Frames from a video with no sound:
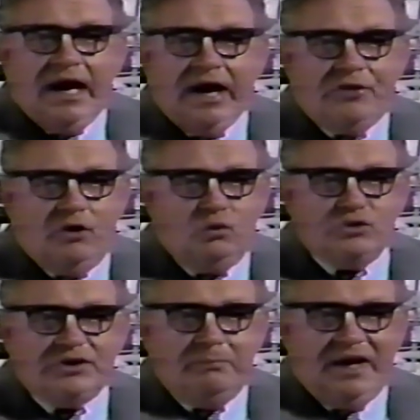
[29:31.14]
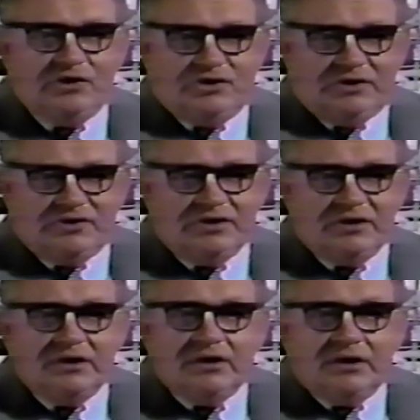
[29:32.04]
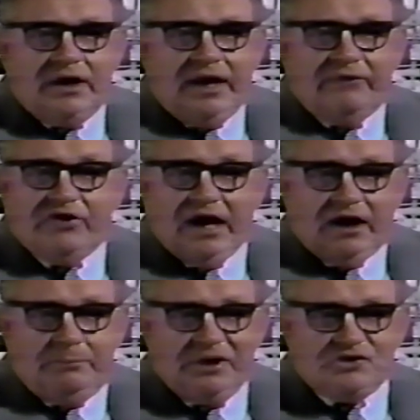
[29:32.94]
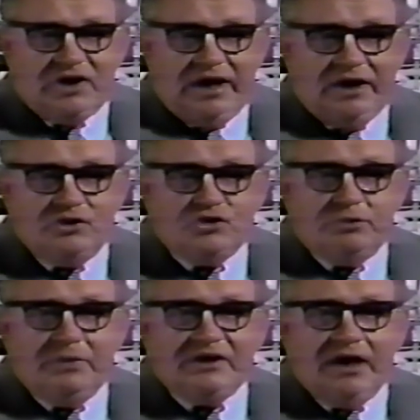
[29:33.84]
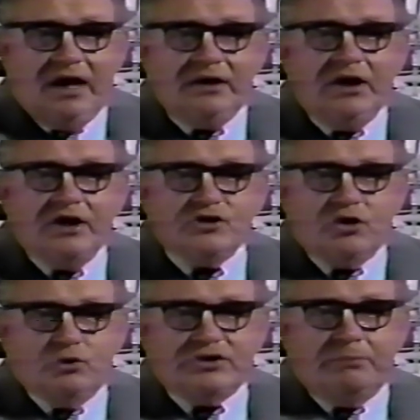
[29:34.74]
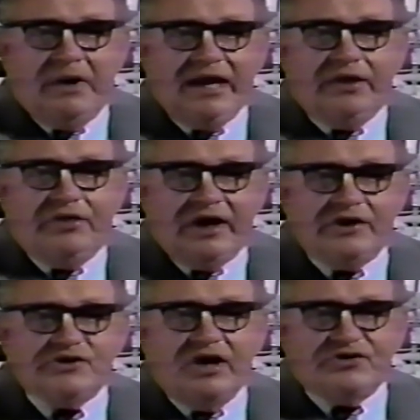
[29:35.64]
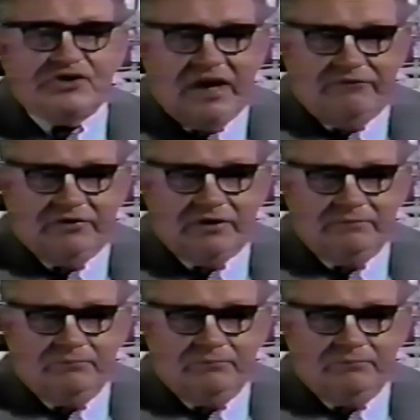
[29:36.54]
And those dimensions, if they are to be changed, should be done so as to make things safer.